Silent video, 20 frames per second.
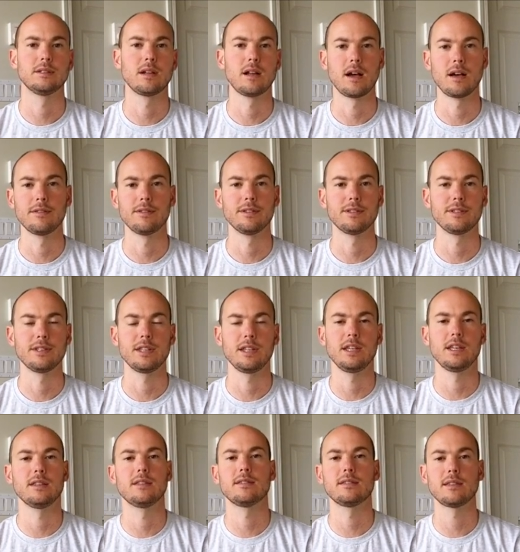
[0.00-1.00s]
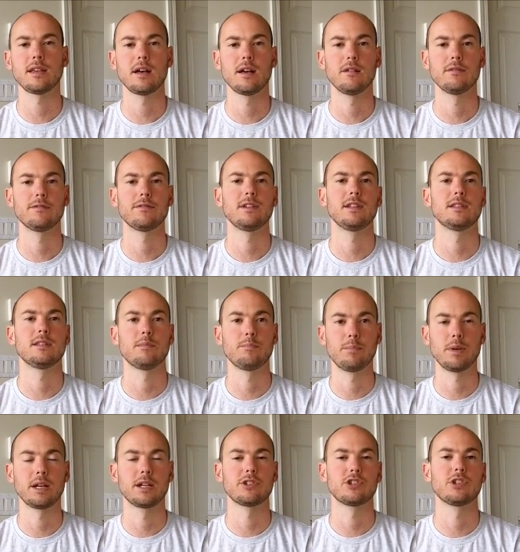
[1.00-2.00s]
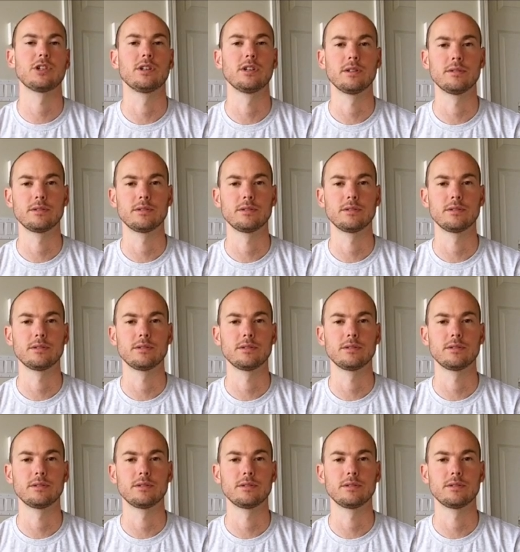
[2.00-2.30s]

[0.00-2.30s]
not the city itself, it's a picture.